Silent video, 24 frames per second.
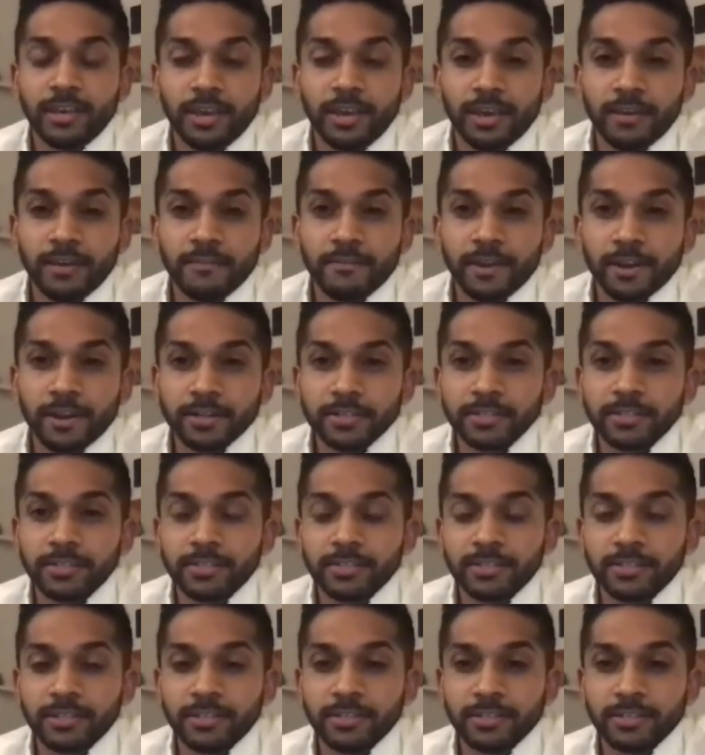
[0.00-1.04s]
infectious
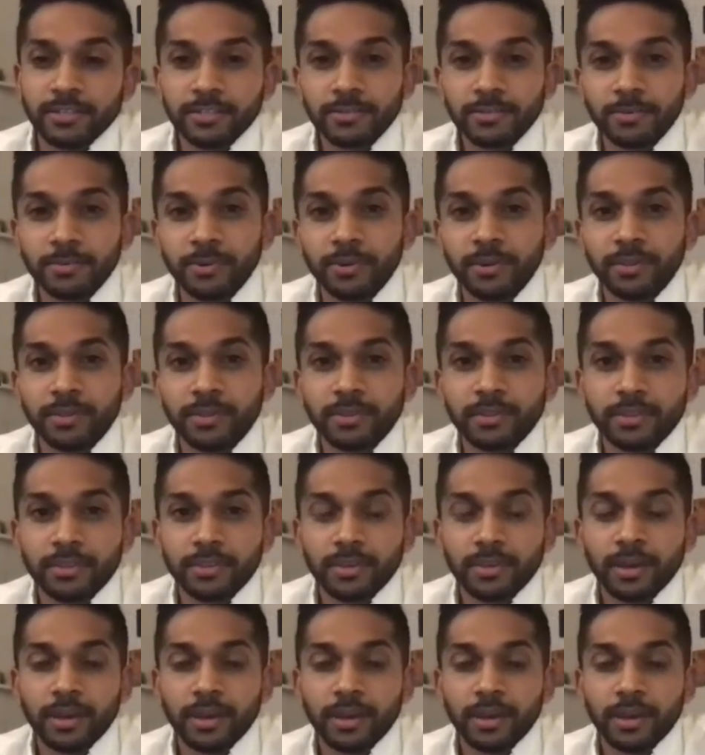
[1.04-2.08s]
diseases with
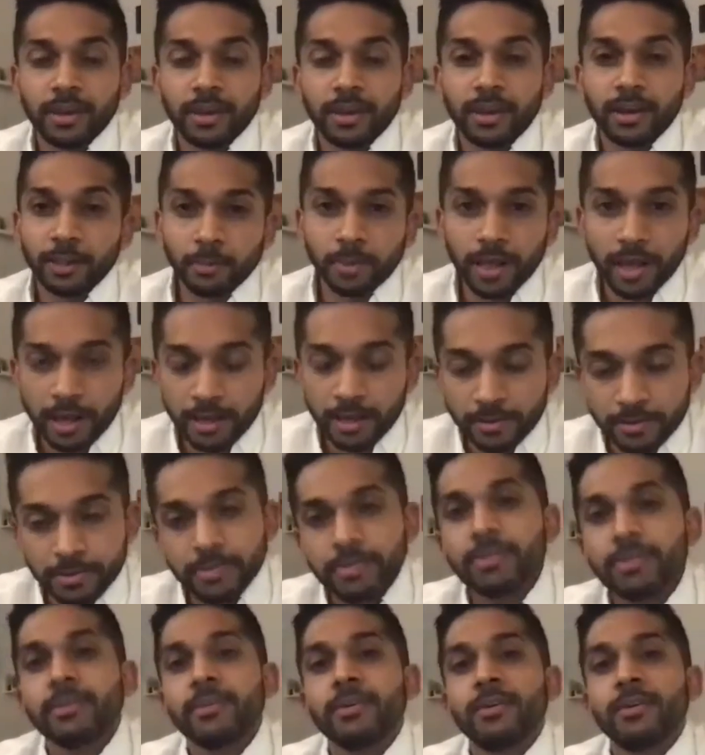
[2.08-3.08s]
uh, global health.